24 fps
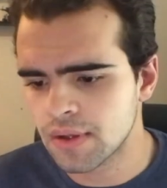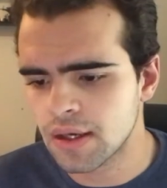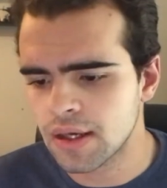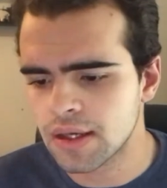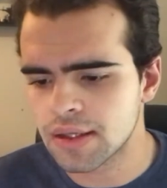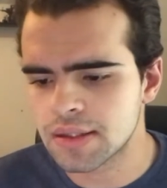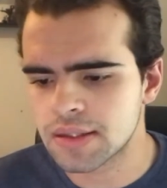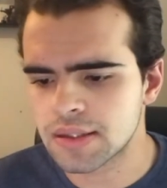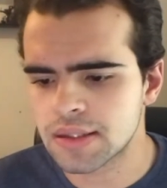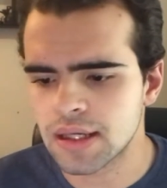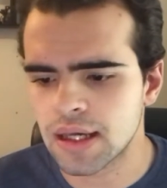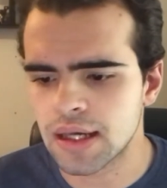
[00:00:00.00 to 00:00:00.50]

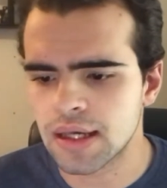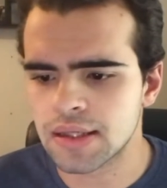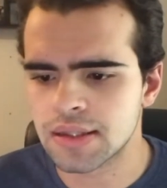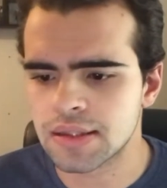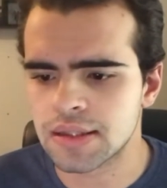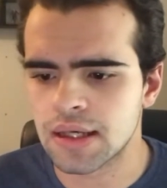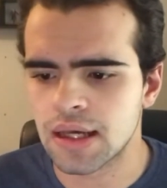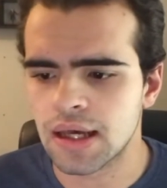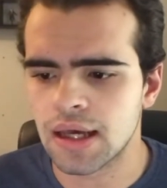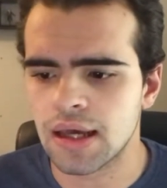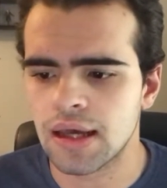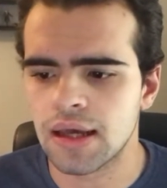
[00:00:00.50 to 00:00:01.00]
it
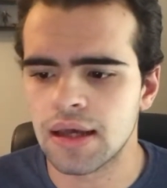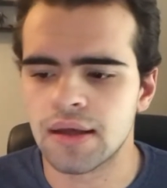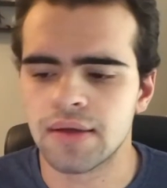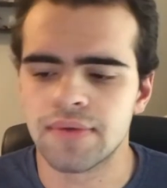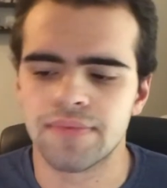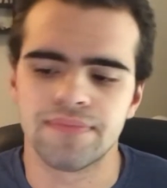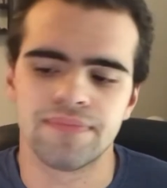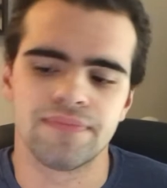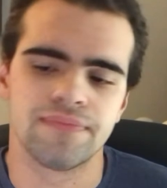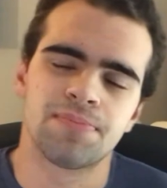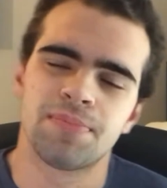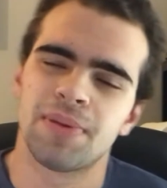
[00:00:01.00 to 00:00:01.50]
says
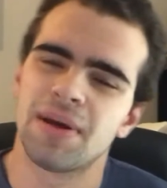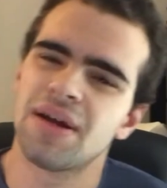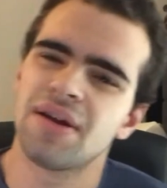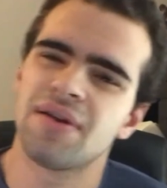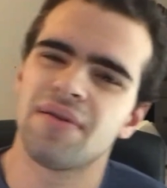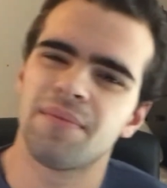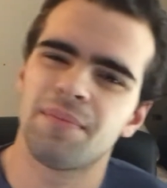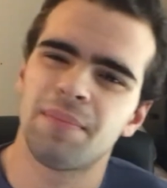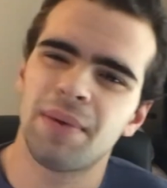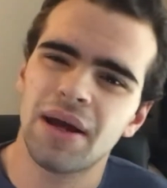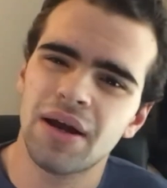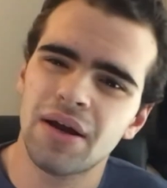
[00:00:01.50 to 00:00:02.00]
that
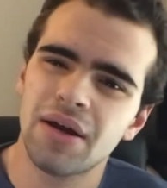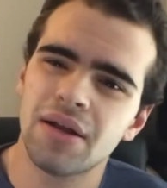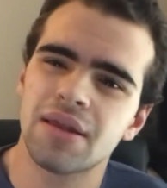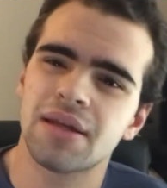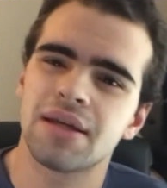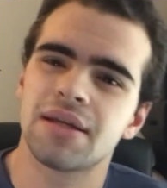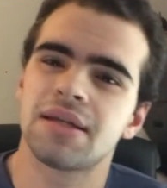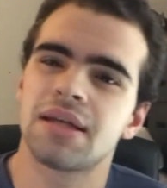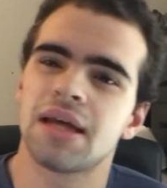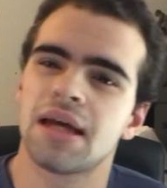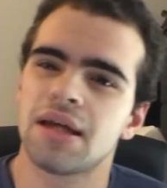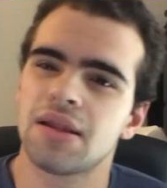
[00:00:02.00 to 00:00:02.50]

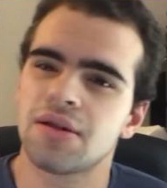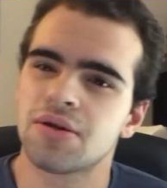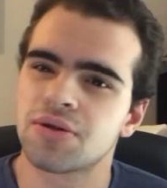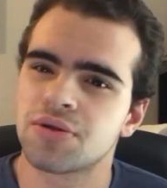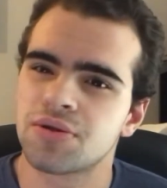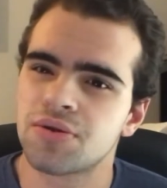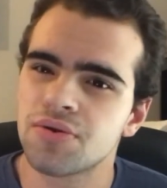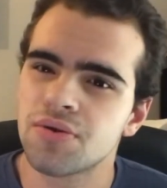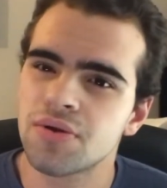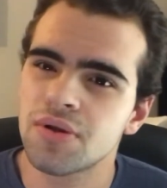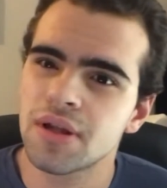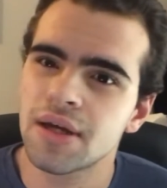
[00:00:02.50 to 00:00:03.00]
apparently Taylor
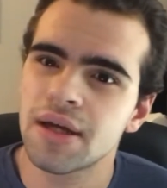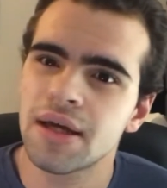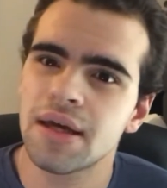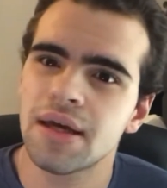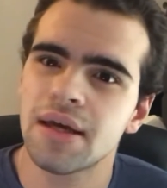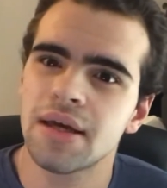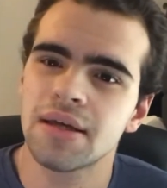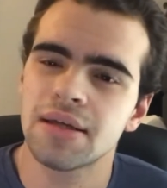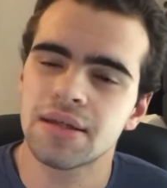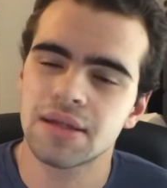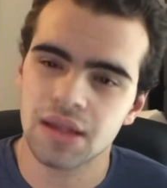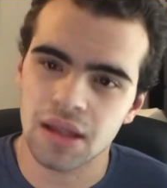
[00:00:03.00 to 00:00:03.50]

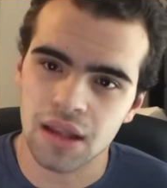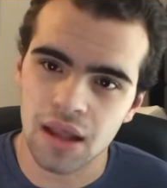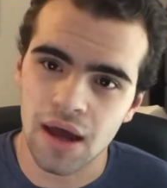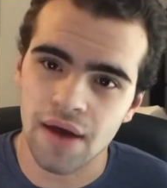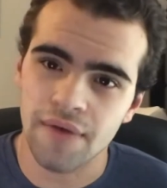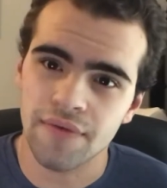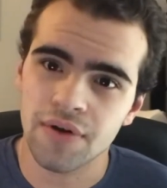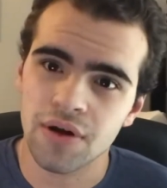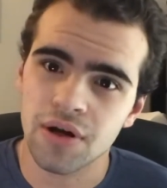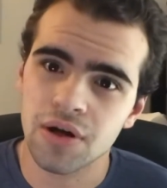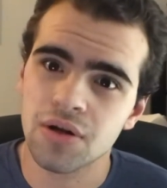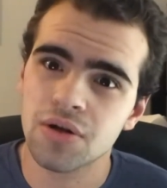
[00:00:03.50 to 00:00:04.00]
Dooley,
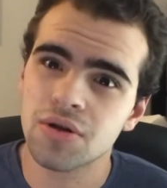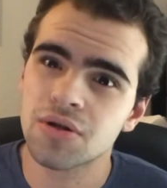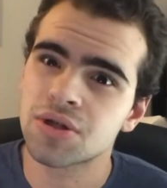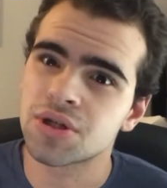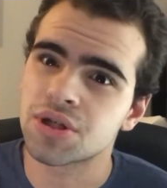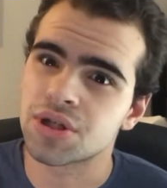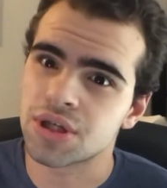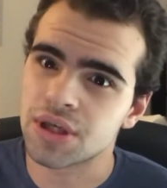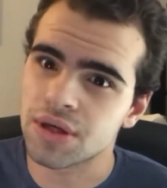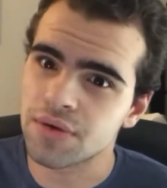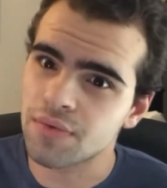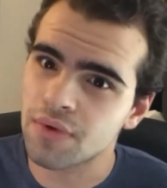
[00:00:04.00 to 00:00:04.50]
Lavagirl,
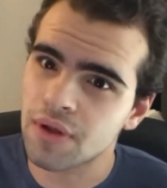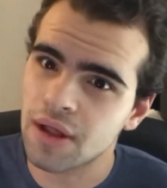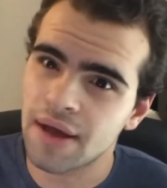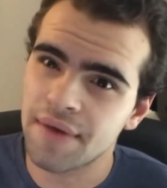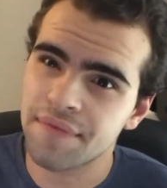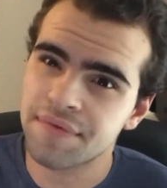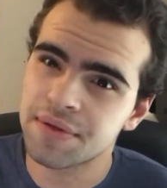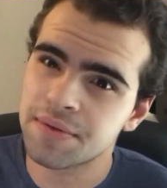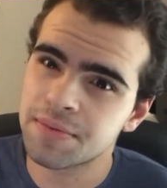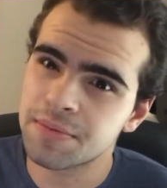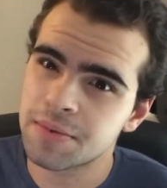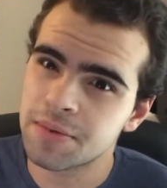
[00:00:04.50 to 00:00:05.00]
she will
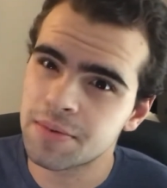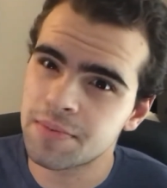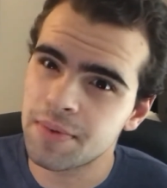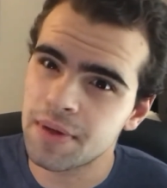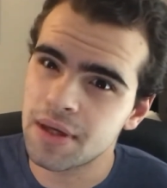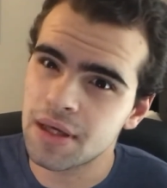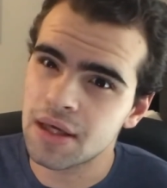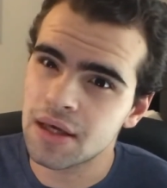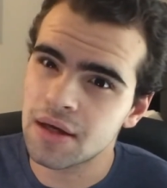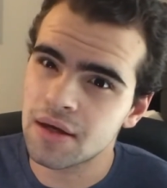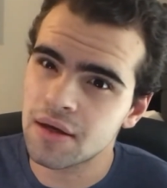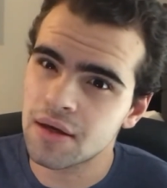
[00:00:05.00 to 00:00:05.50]
have some
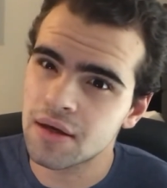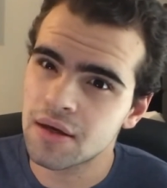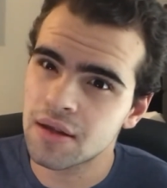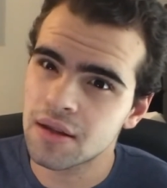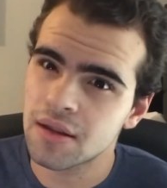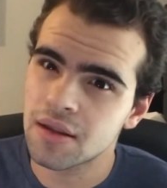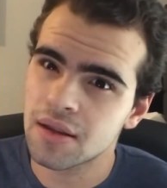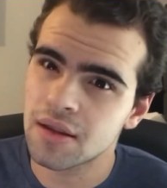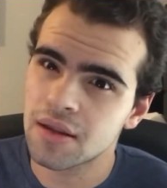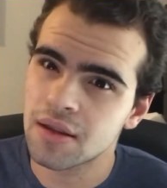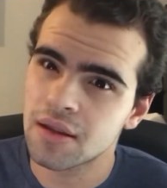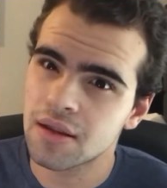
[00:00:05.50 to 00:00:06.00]
speaking
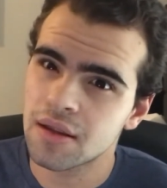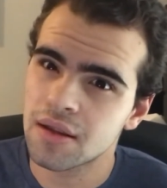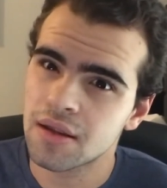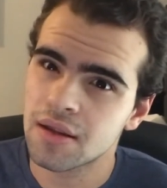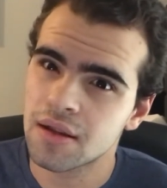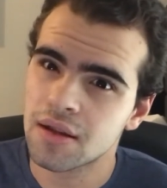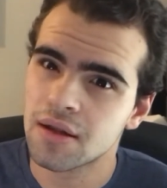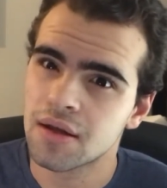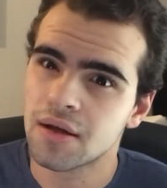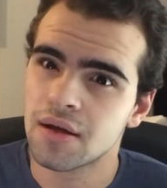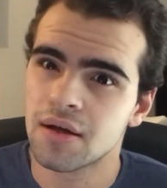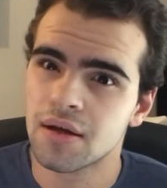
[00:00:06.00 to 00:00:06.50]

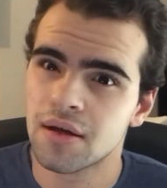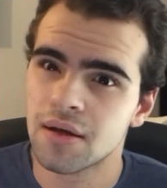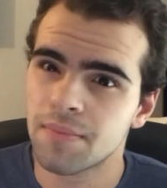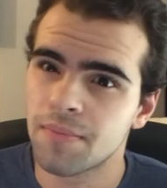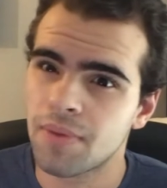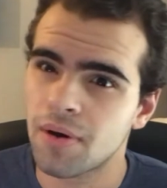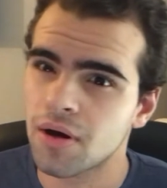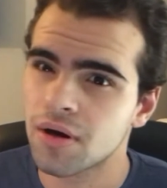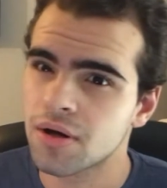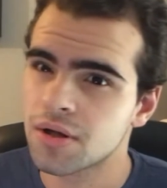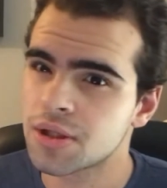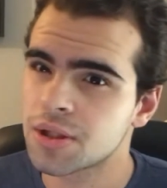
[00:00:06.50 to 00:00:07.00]

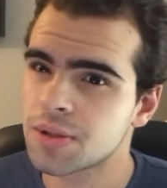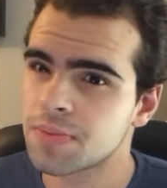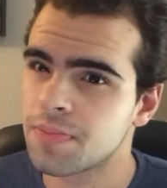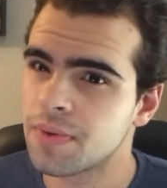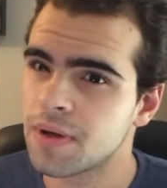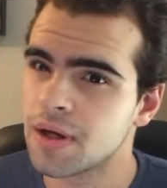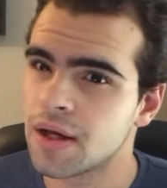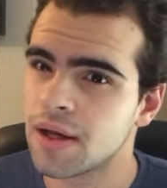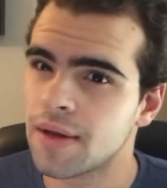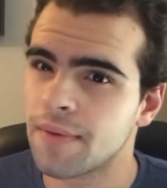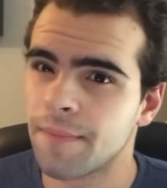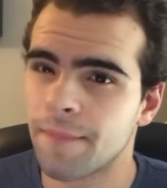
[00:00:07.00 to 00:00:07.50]
parts,
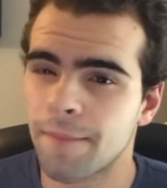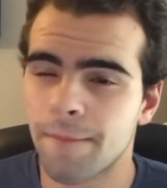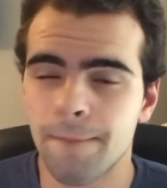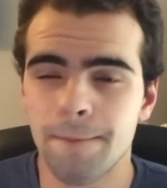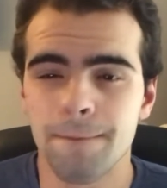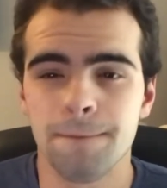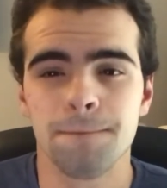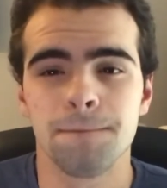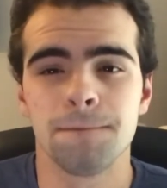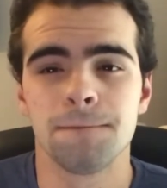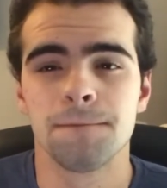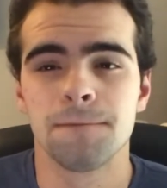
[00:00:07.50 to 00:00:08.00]
but
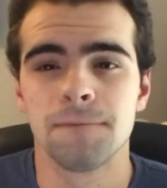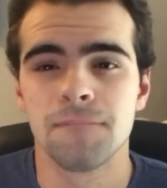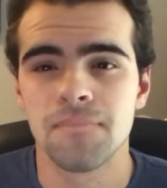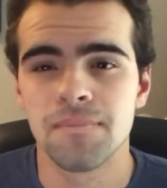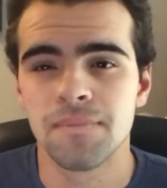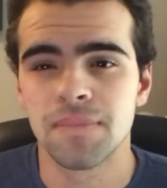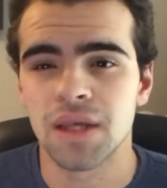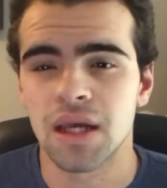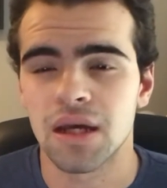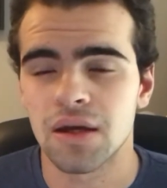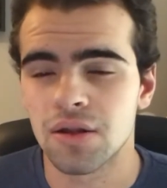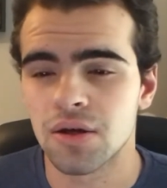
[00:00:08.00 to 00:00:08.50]

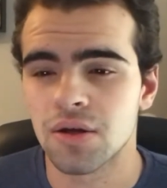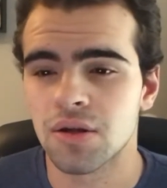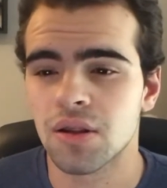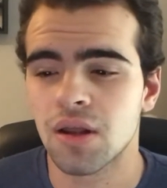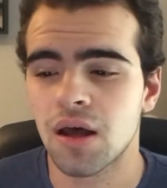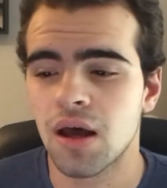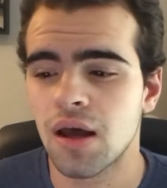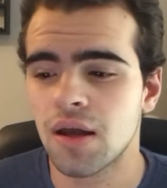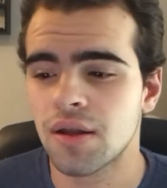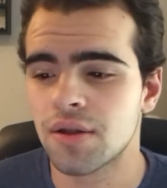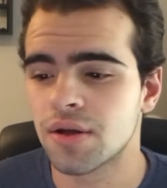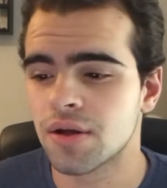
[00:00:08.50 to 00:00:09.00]
Taylor
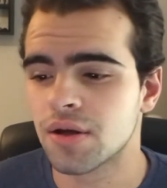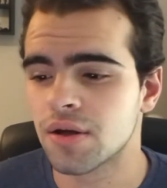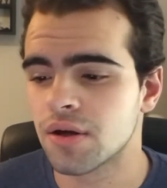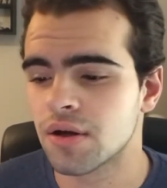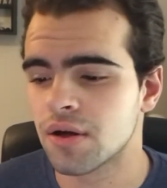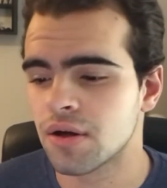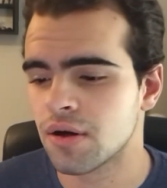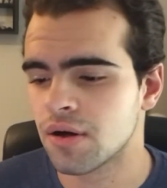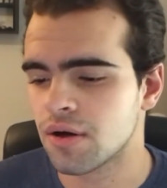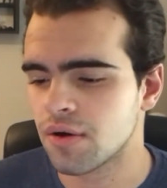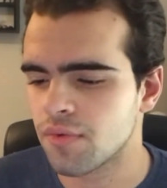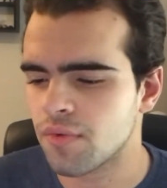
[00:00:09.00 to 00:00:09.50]

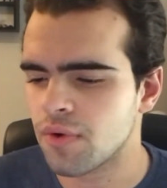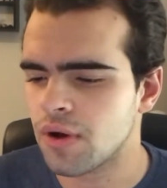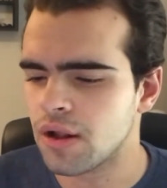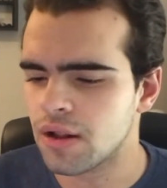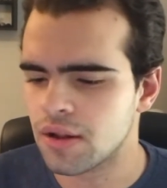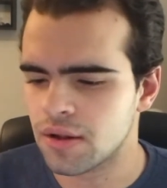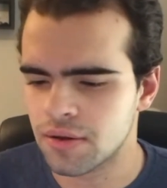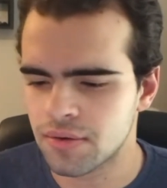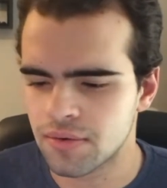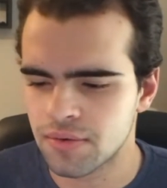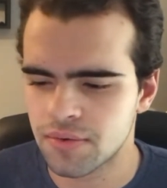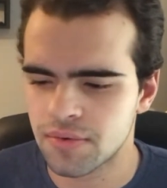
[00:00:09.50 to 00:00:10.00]
Lautner,
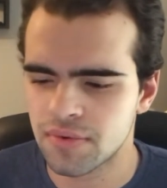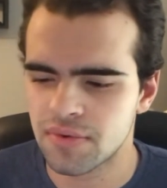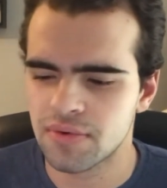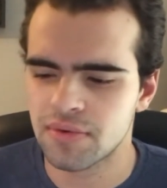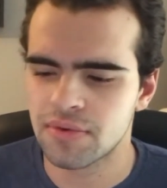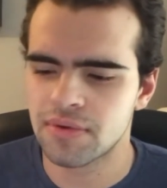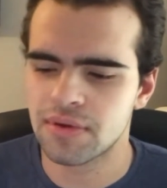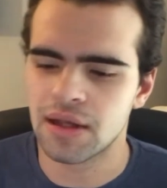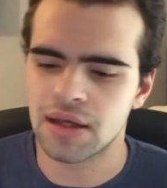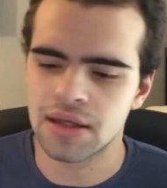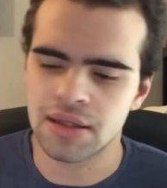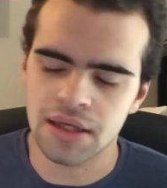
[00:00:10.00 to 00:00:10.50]
well,
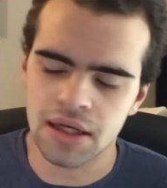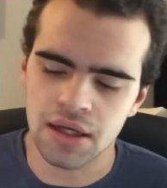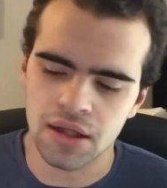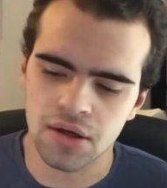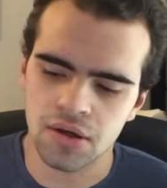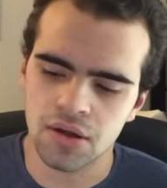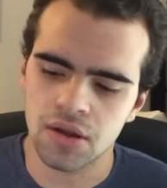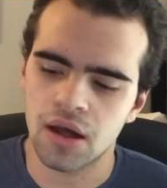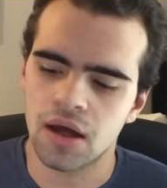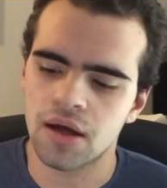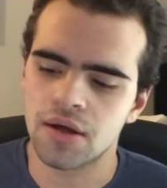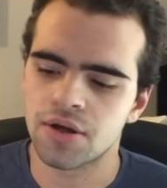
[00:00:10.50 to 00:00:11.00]
not
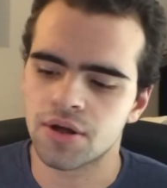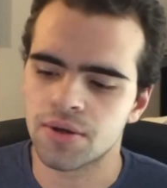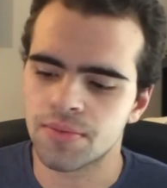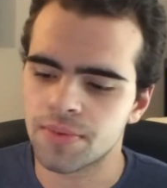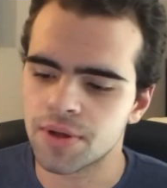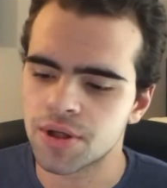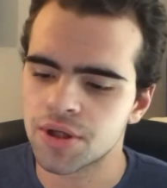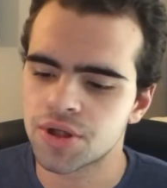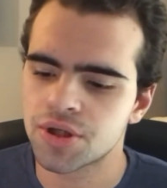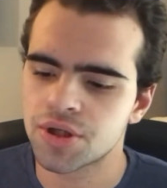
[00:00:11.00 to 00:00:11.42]
Taylor Lautner, but